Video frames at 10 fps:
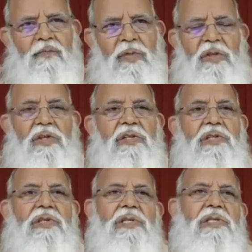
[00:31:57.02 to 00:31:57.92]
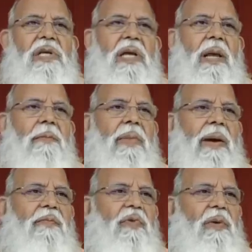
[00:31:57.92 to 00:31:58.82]
to him. Now this is since he came
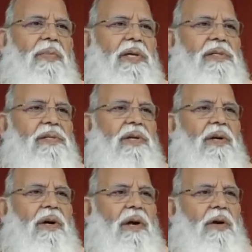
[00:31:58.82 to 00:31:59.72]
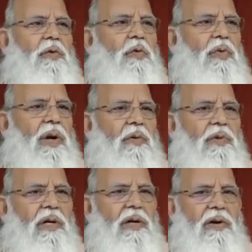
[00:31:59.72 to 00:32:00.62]
back from his tour
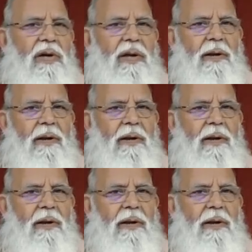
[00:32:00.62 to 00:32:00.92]
around the country.